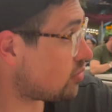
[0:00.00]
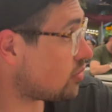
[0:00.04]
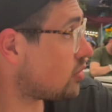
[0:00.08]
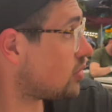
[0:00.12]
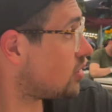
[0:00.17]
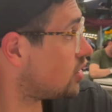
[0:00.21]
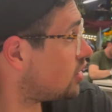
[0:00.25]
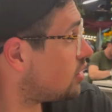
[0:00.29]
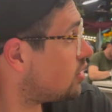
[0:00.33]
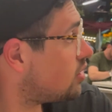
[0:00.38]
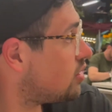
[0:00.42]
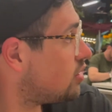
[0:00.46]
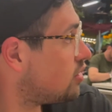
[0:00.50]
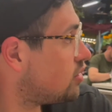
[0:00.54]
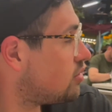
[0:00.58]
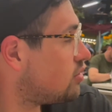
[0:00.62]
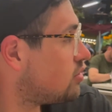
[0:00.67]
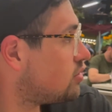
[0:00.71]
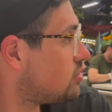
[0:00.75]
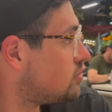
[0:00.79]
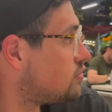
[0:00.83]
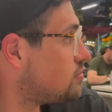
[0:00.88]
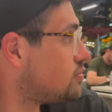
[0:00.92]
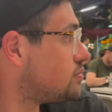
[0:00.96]
never even
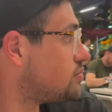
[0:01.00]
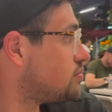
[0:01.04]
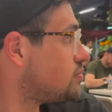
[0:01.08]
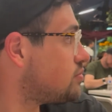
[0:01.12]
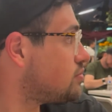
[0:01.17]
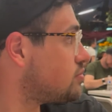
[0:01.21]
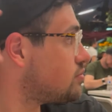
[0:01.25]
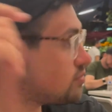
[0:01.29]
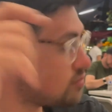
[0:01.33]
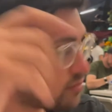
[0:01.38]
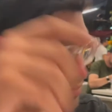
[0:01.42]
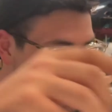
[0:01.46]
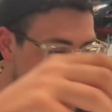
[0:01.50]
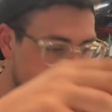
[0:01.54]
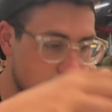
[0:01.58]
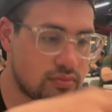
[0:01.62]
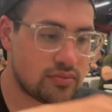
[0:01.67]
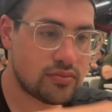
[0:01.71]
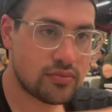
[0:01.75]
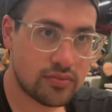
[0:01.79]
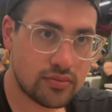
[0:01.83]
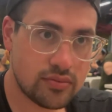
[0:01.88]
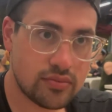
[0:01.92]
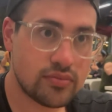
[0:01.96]
seen before
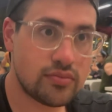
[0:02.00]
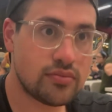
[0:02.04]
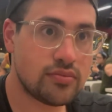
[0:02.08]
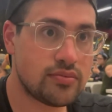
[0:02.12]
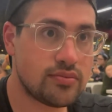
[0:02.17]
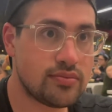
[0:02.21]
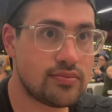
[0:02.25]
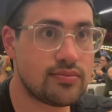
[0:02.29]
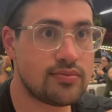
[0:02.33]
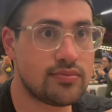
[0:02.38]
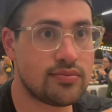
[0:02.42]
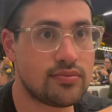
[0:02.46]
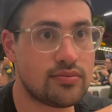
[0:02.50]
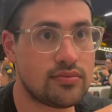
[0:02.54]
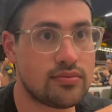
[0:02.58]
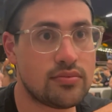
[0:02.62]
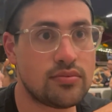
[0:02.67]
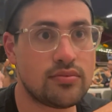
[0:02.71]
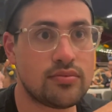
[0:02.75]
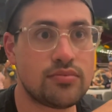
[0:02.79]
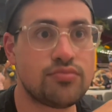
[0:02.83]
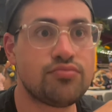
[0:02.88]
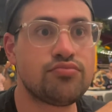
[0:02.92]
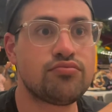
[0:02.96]
from
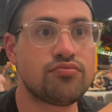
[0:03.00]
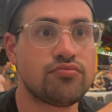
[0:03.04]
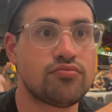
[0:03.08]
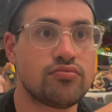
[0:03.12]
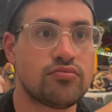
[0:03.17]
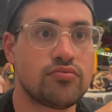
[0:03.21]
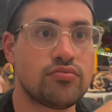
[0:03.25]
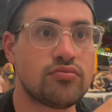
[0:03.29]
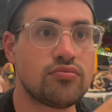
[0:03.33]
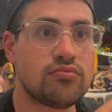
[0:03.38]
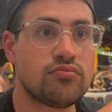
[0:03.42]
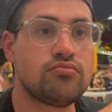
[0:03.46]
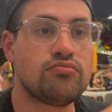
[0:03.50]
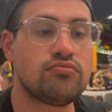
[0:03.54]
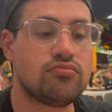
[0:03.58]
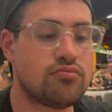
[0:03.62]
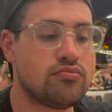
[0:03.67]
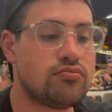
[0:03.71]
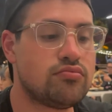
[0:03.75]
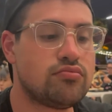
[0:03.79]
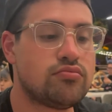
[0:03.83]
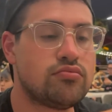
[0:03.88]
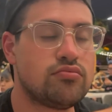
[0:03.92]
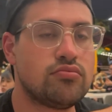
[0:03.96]
Guardians of the
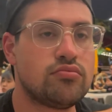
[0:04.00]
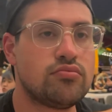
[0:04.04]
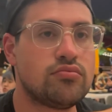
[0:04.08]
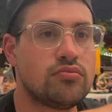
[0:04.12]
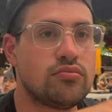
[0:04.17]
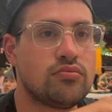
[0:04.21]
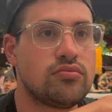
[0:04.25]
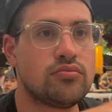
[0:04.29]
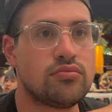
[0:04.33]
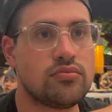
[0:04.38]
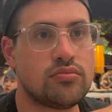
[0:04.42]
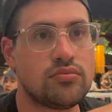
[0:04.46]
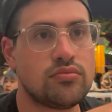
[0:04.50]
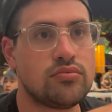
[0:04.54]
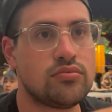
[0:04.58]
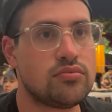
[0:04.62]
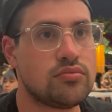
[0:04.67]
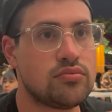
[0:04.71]
Galaxy, I guess, and